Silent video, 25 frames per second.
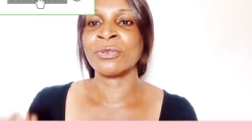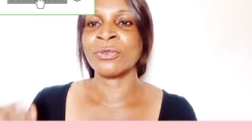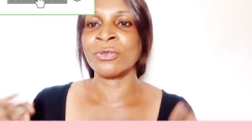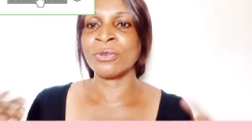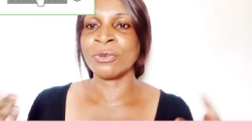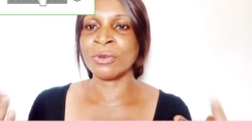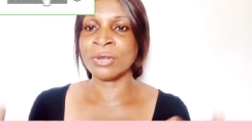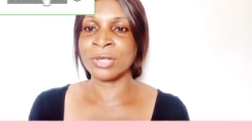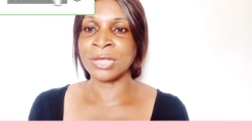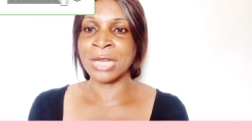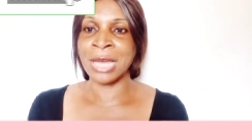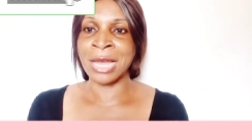
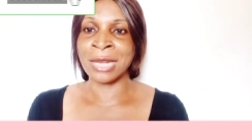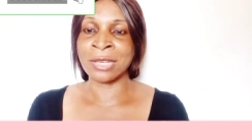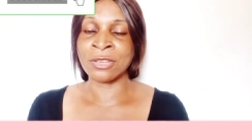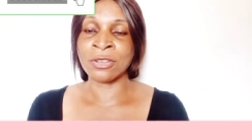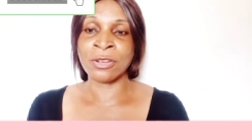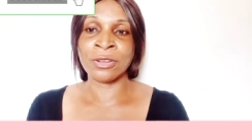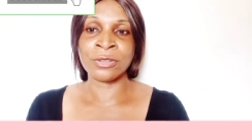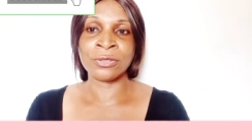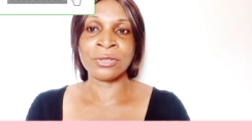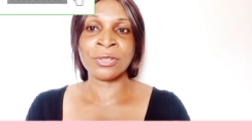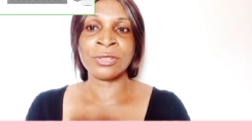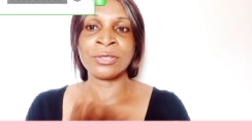those that
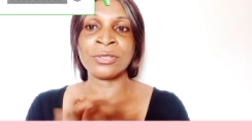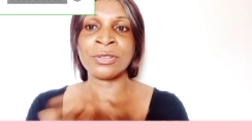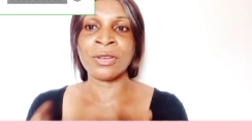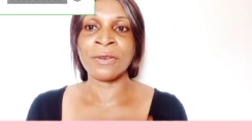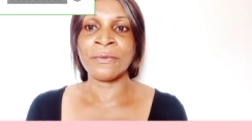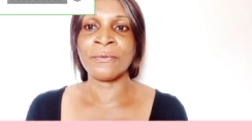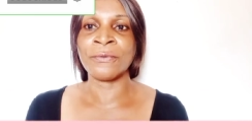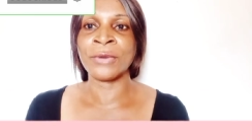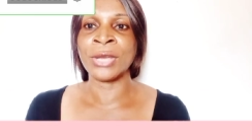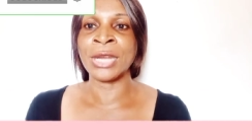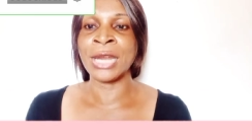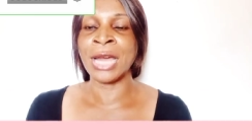also
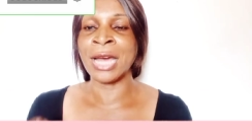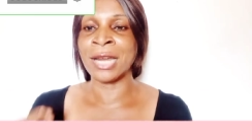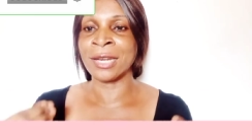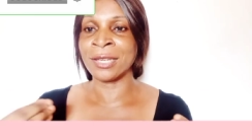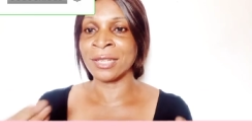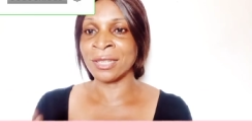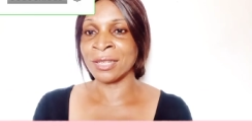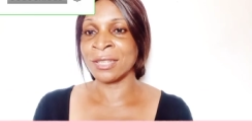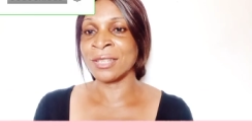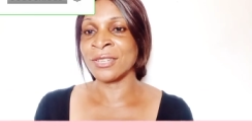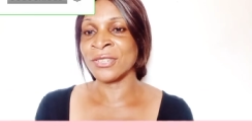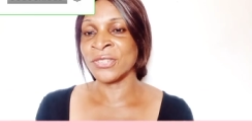suffering and
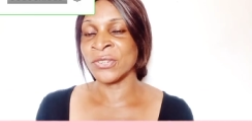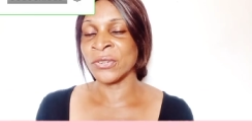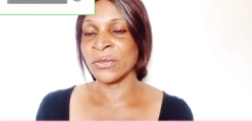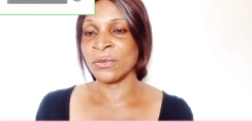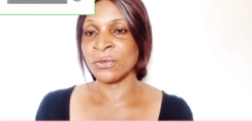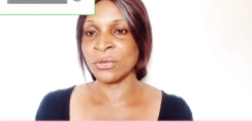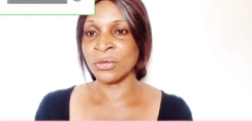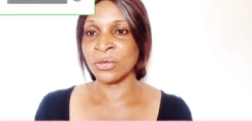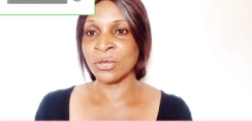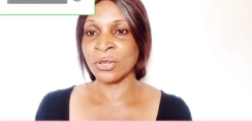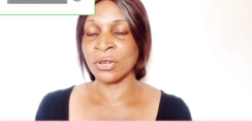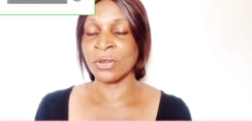need the
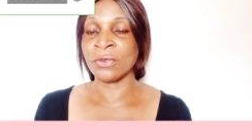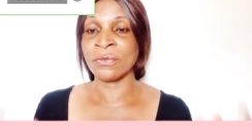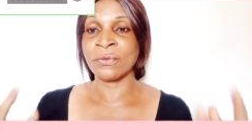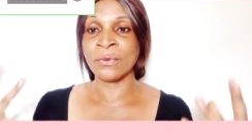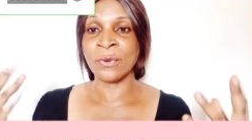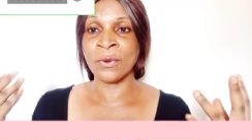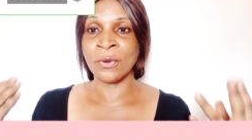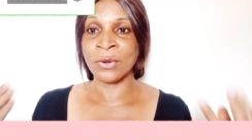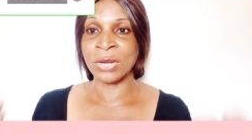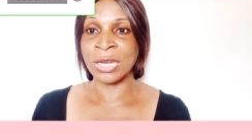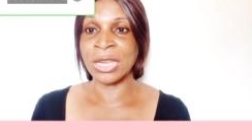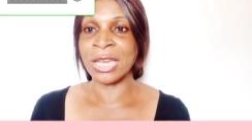solution
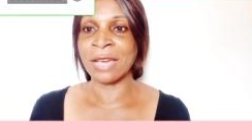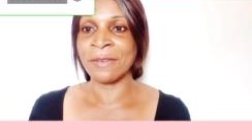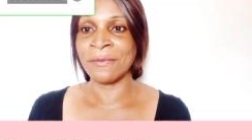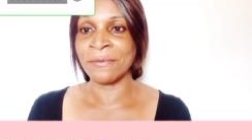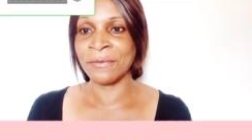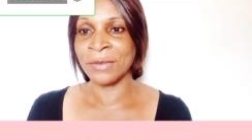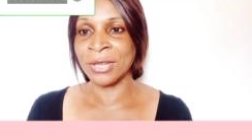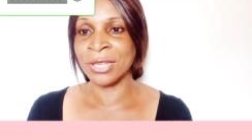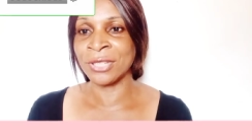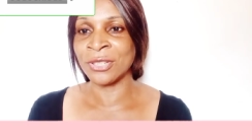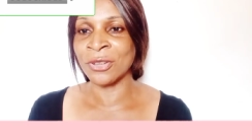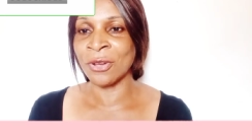on their
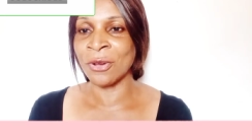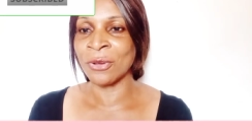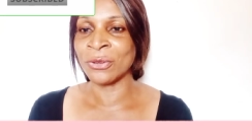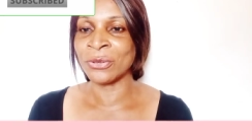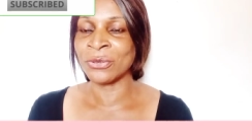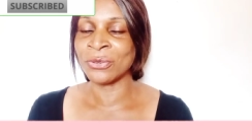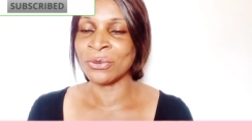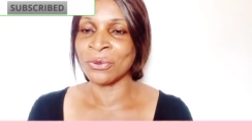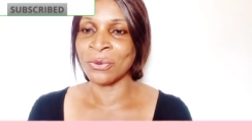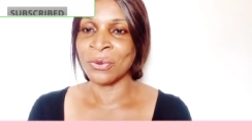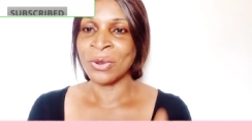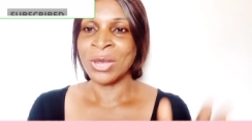face
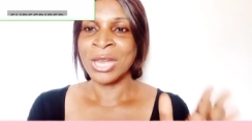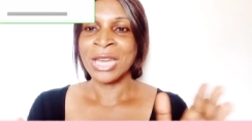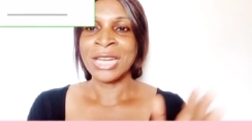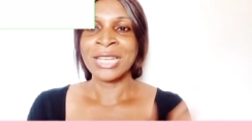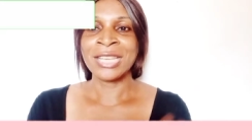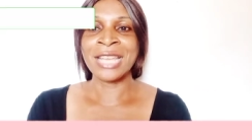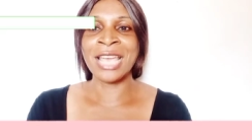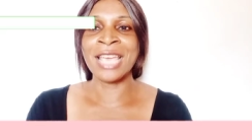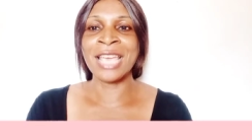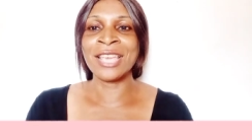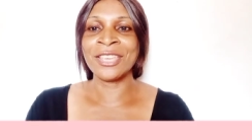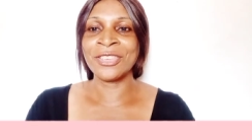also
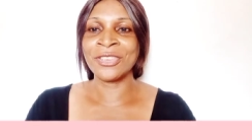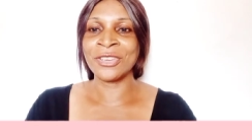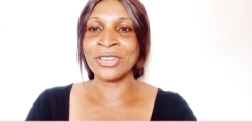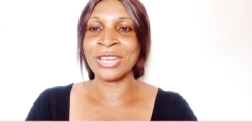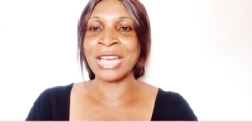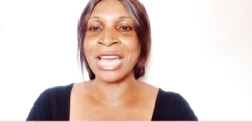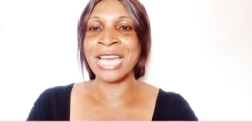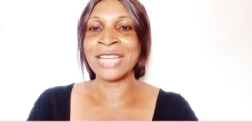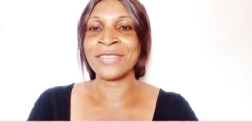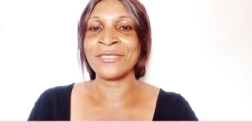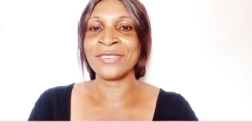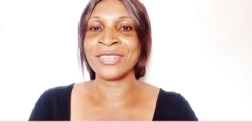thank you
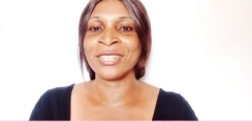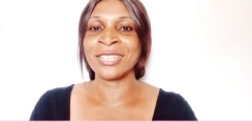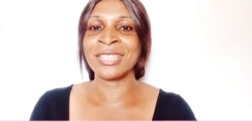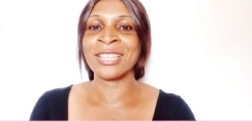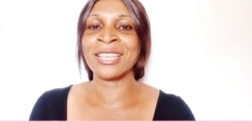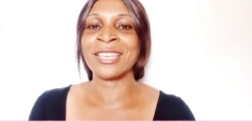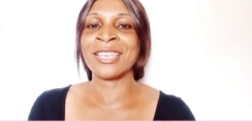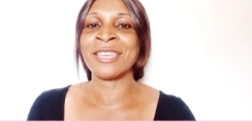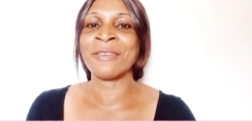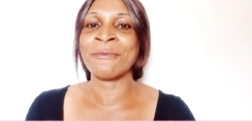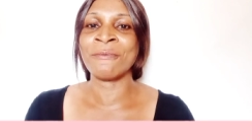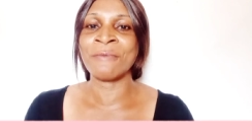guys for
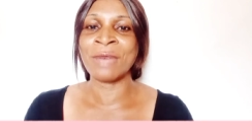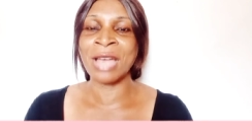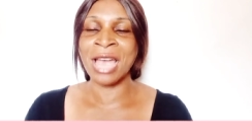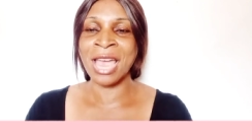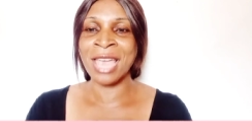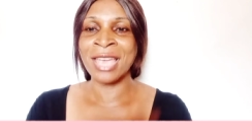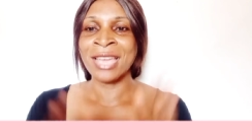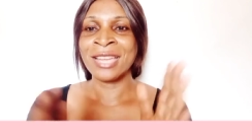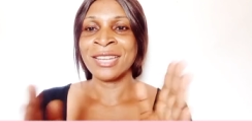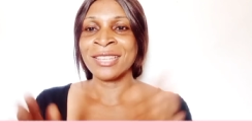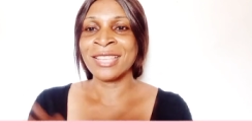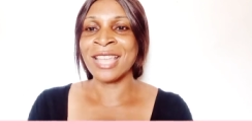sticking
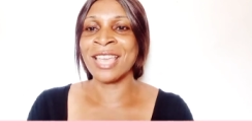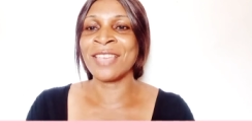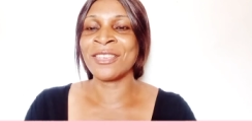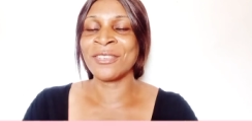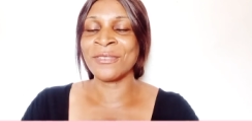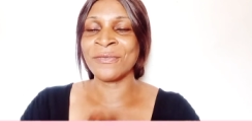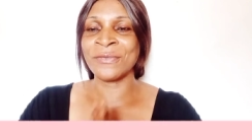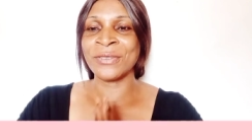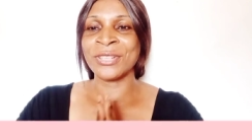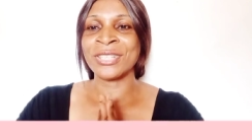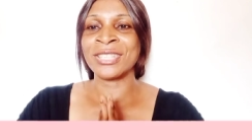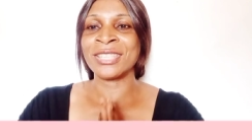by thank
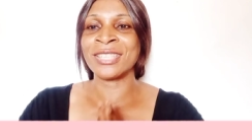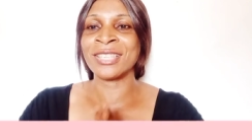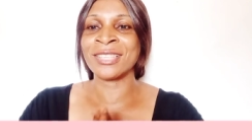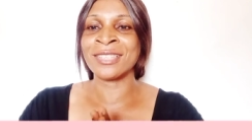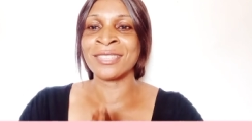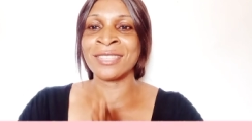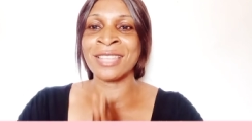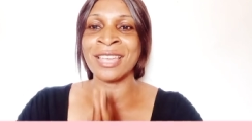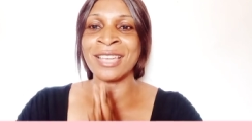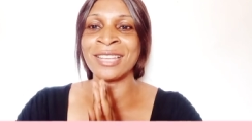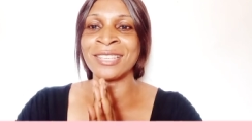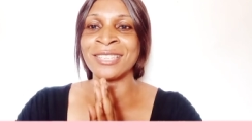you for
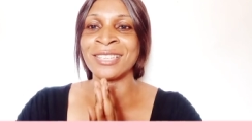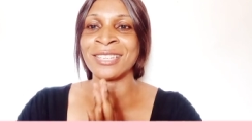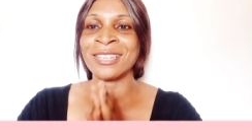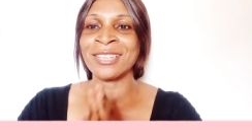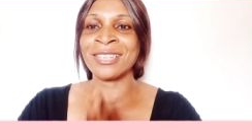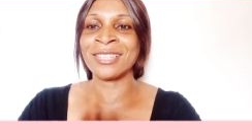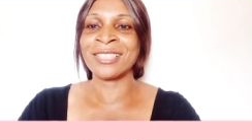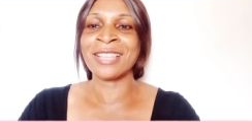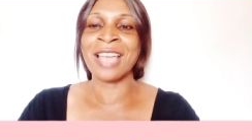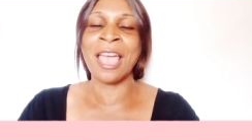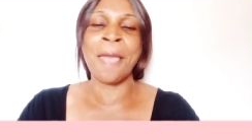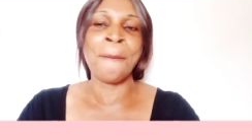staying to
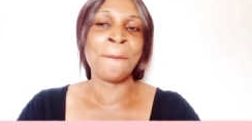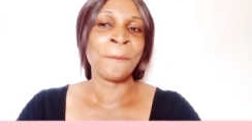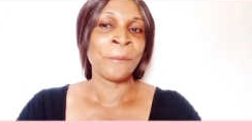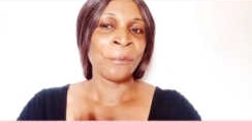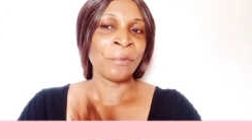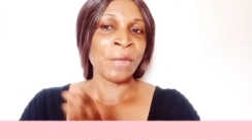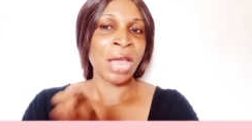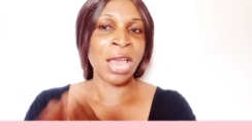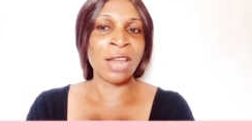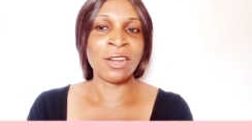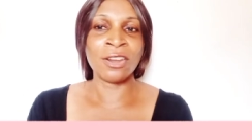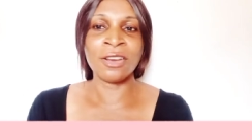this time
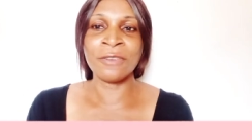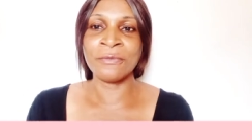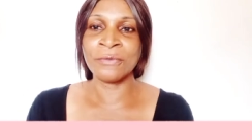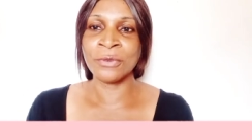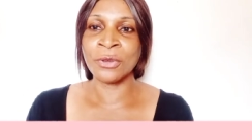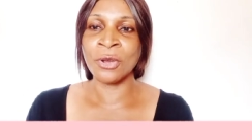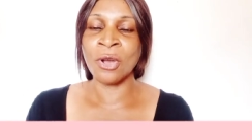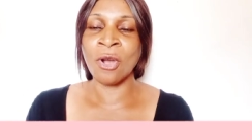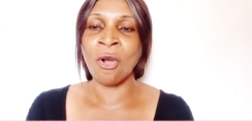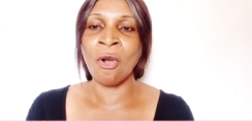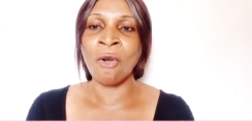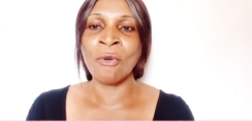i love
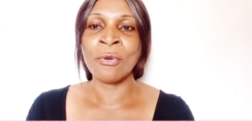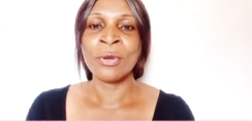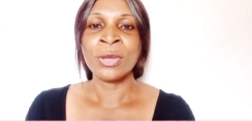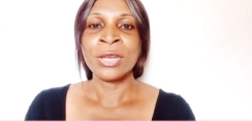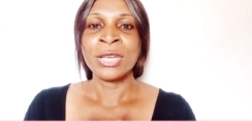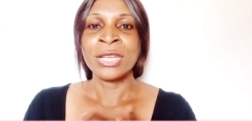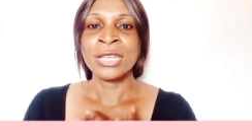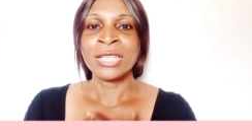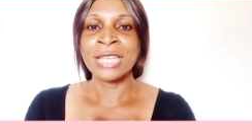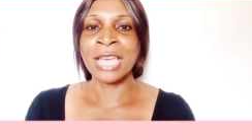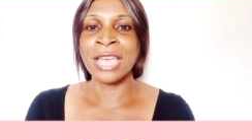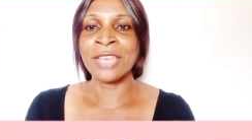you all
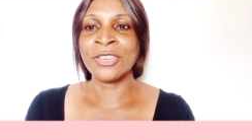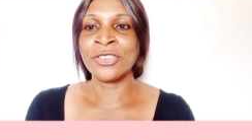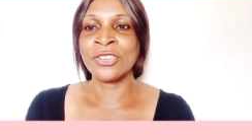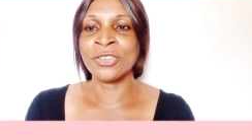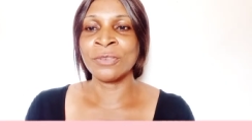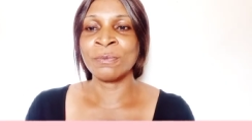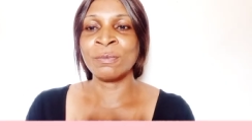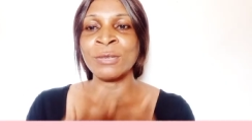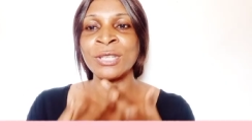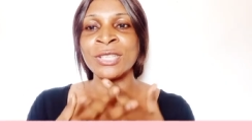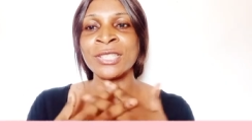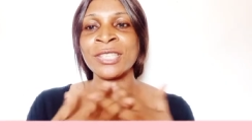thank
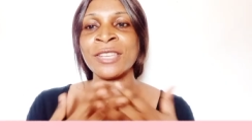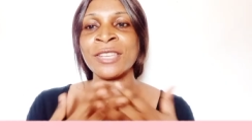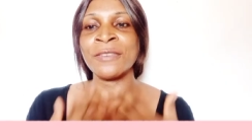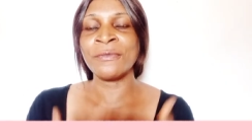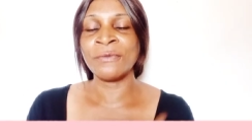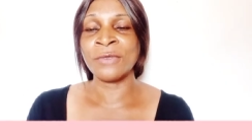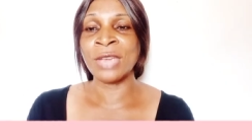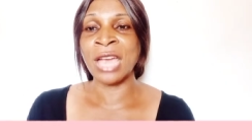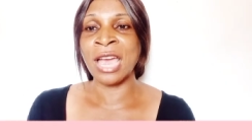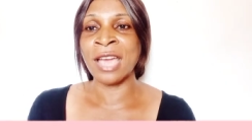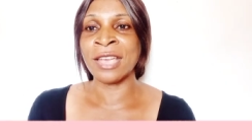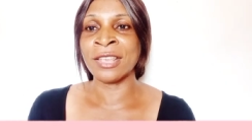you please
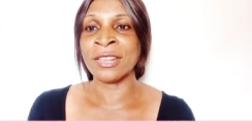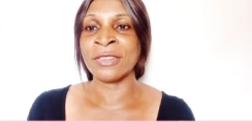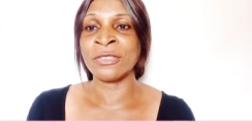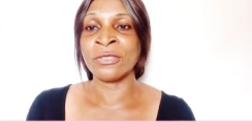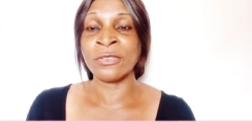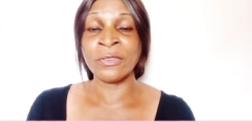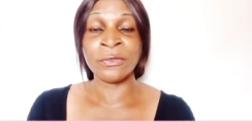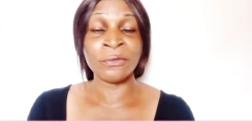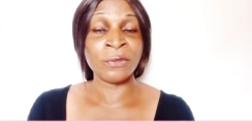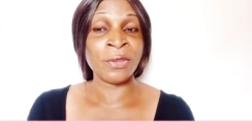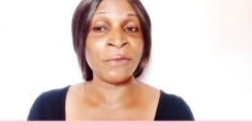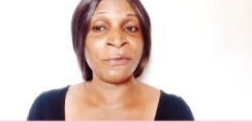if you are
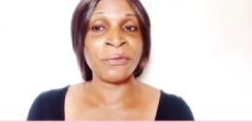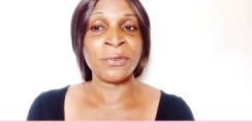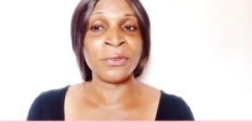if